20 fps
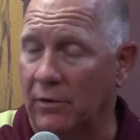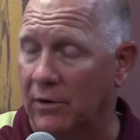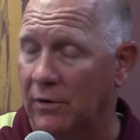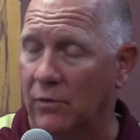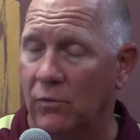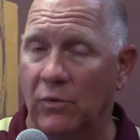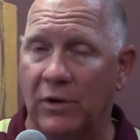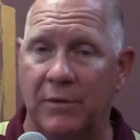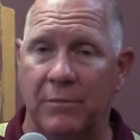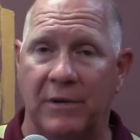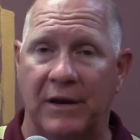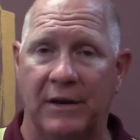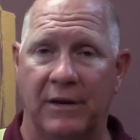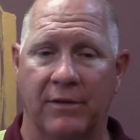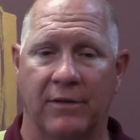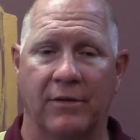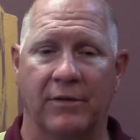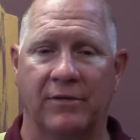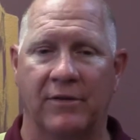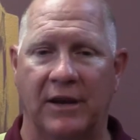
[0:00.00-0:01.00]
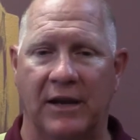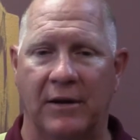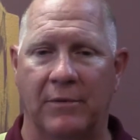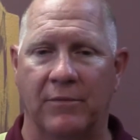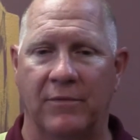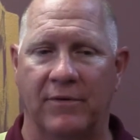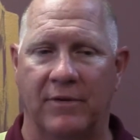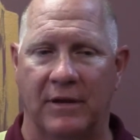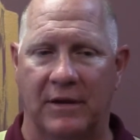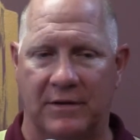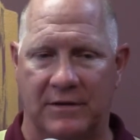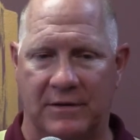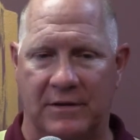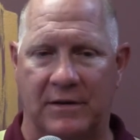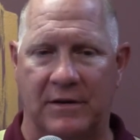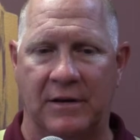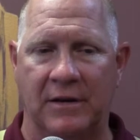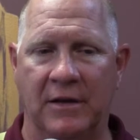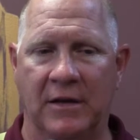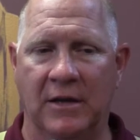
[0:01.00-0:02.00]
We're going to win many of those games that
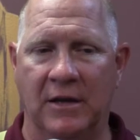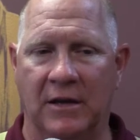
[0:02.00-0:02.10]
uh,